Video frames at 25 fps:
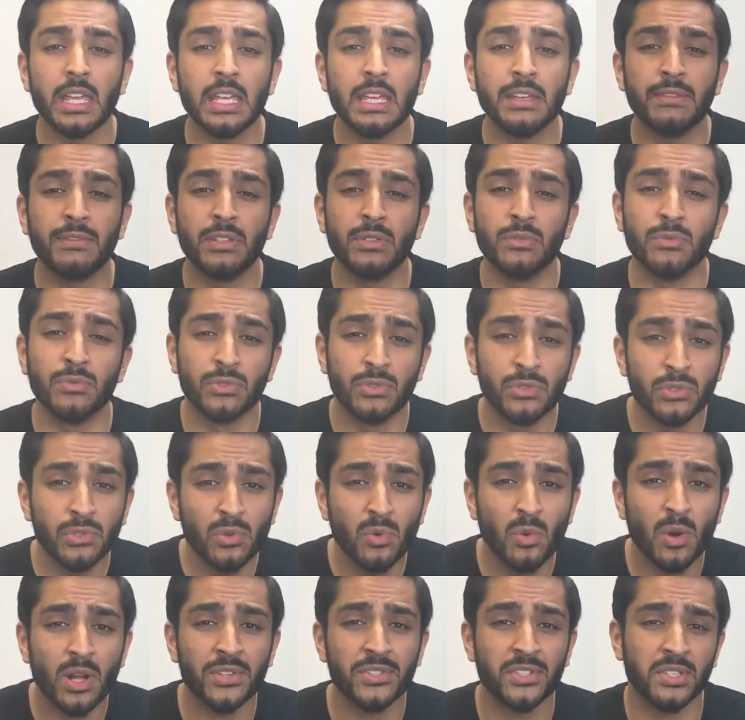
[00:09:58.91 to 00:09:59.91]
If you
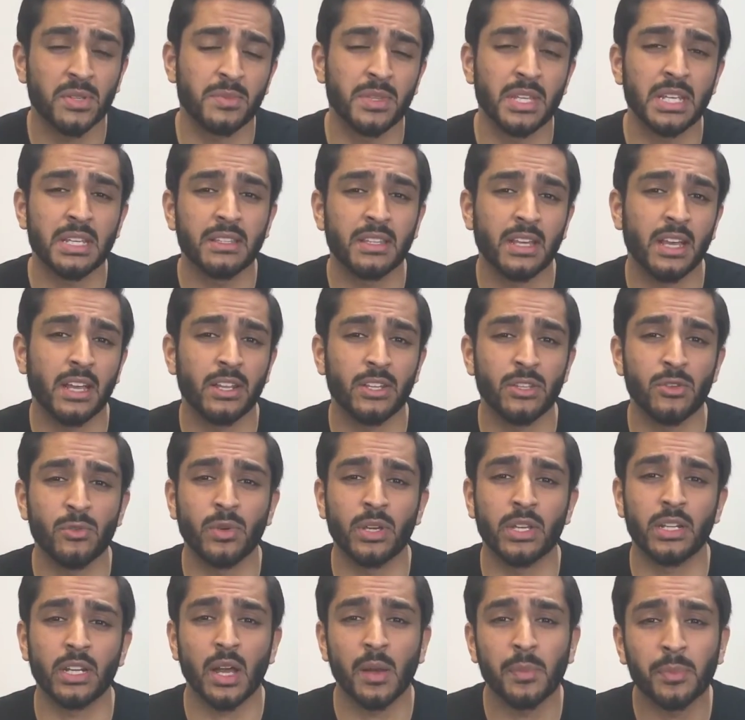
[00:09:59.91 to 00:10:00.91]
do want something that you
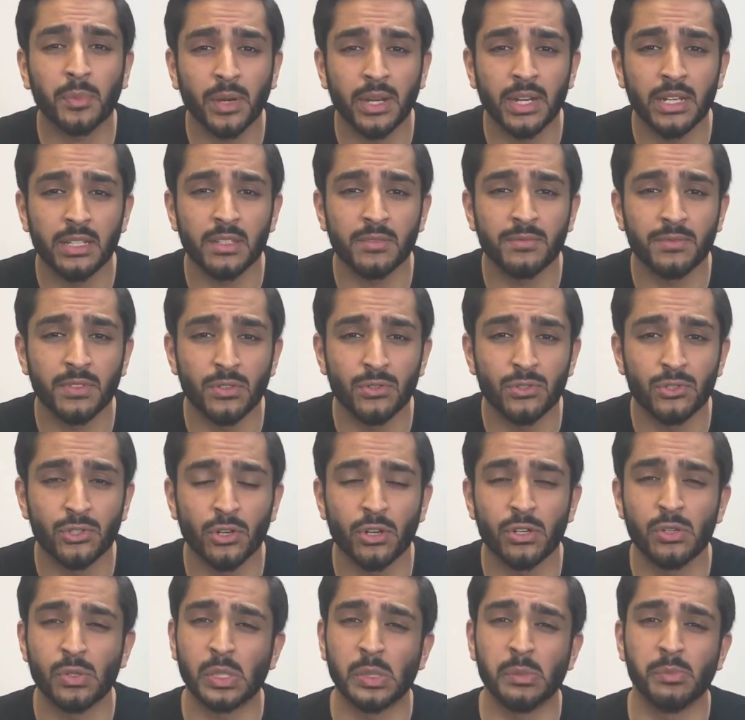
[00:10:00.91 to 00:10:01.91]
can upgrade in the
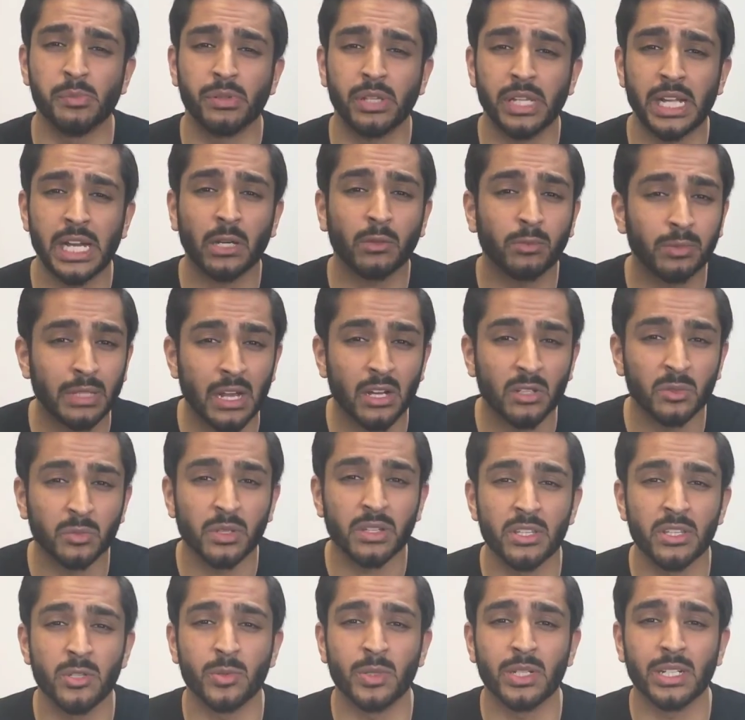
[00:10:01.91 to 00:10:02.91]
future, you can play around
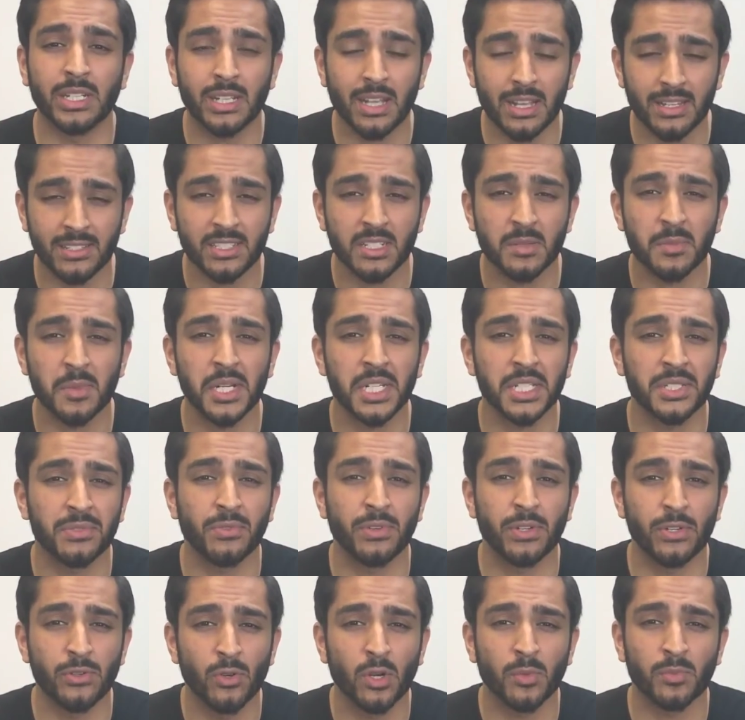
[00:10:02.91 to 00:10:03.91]
you can customize
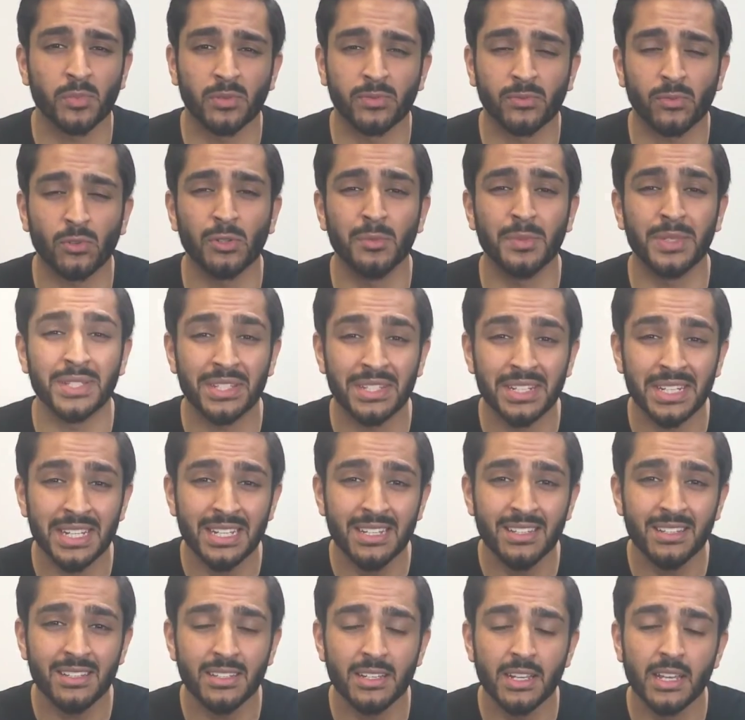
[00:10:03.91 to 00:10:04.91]
for your performance
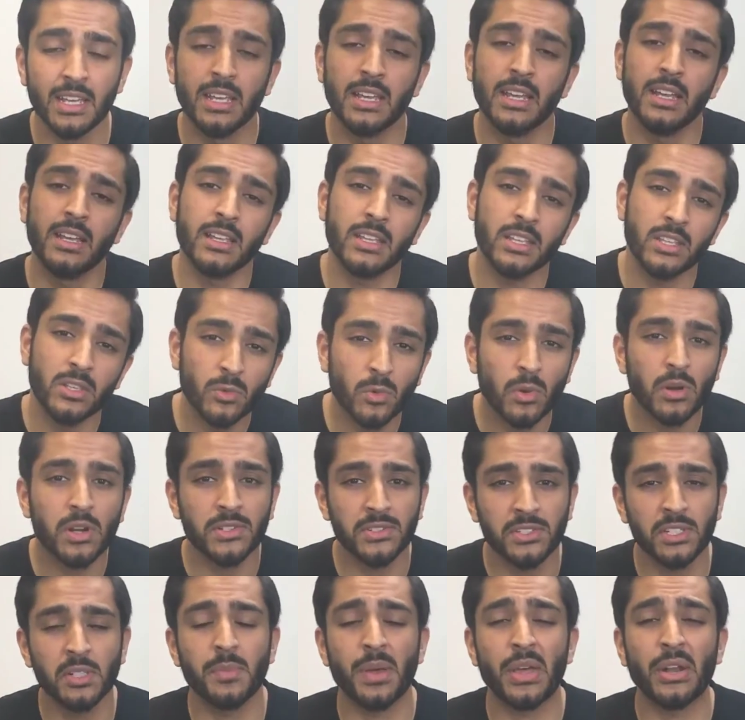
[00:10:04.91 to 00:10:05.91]
needs, you are
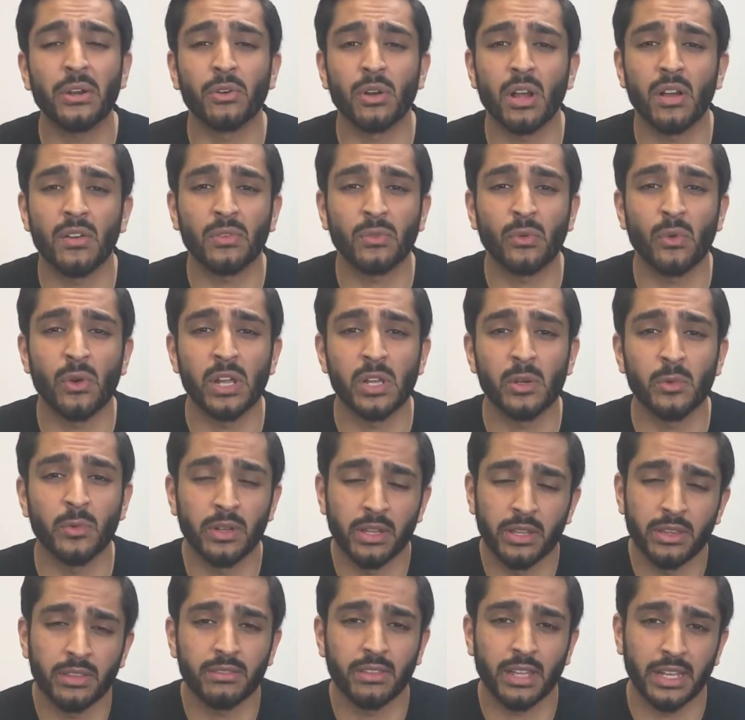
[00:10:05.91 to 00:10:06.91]
still better off going
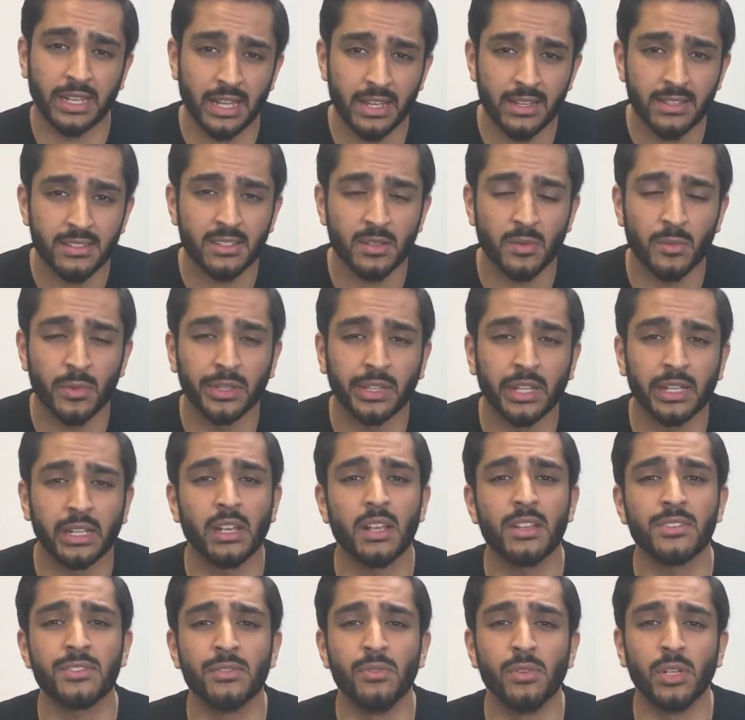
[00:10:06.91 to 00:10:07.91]
with, again, someone like
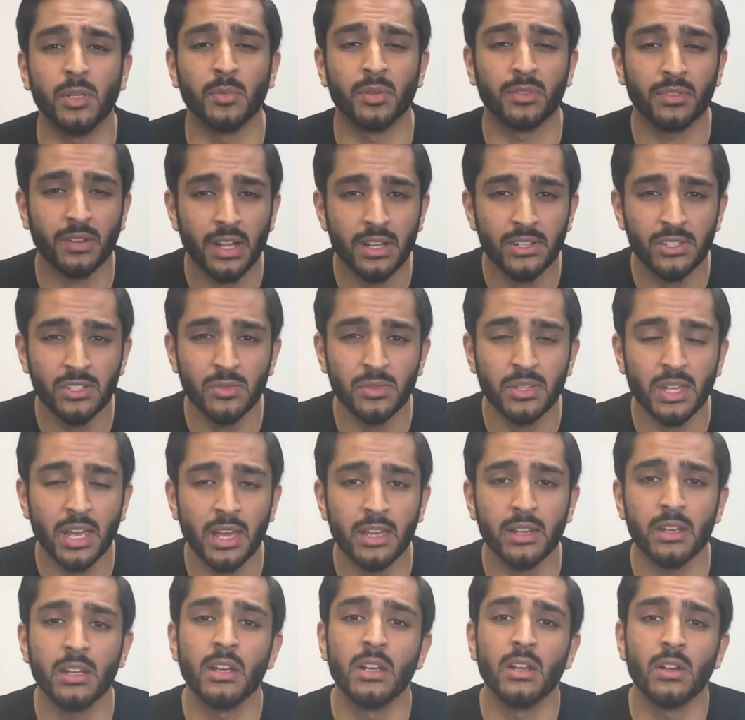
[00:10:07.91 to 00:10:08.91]
us who can provide you
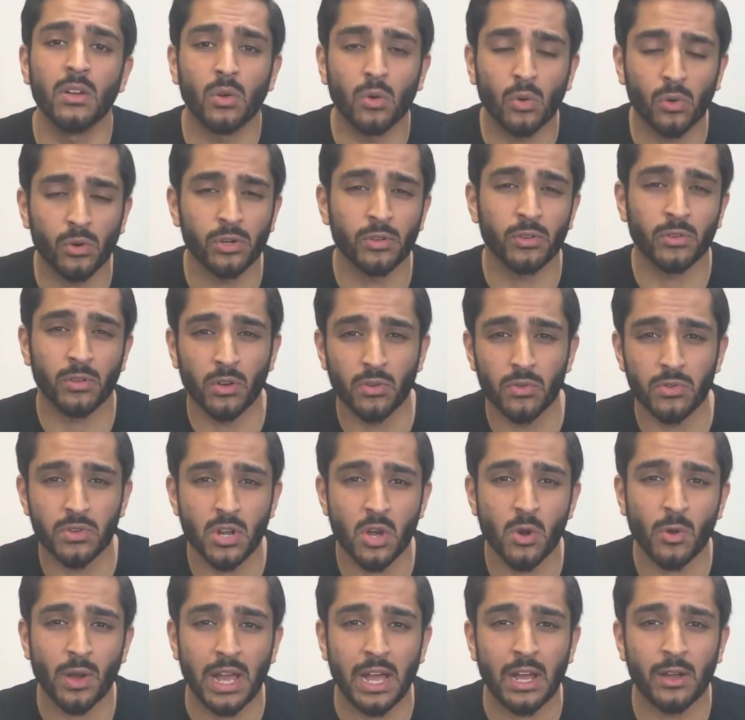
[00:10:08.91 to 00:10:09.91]
that, or your own
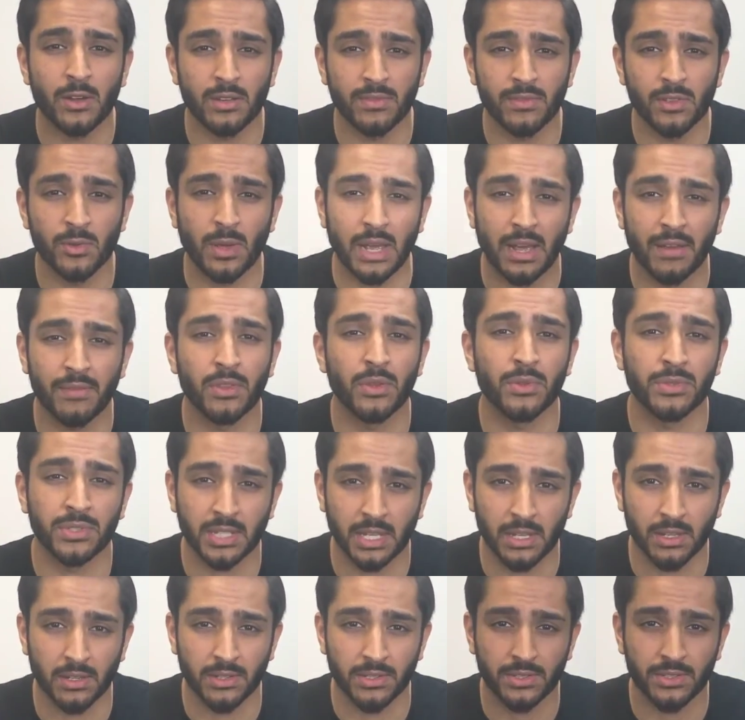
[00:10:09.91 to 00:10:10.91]
know-how if you have those
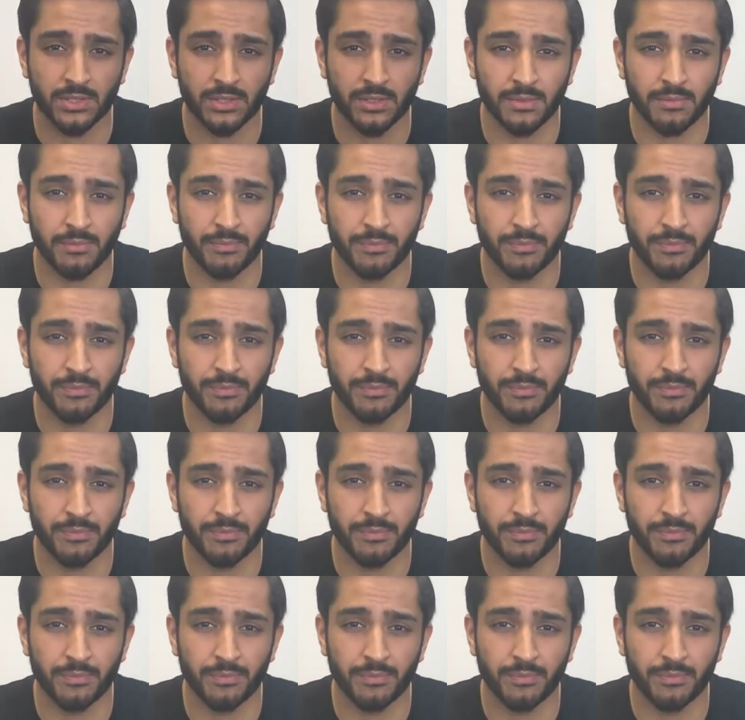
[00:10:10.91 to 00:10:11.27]
skills.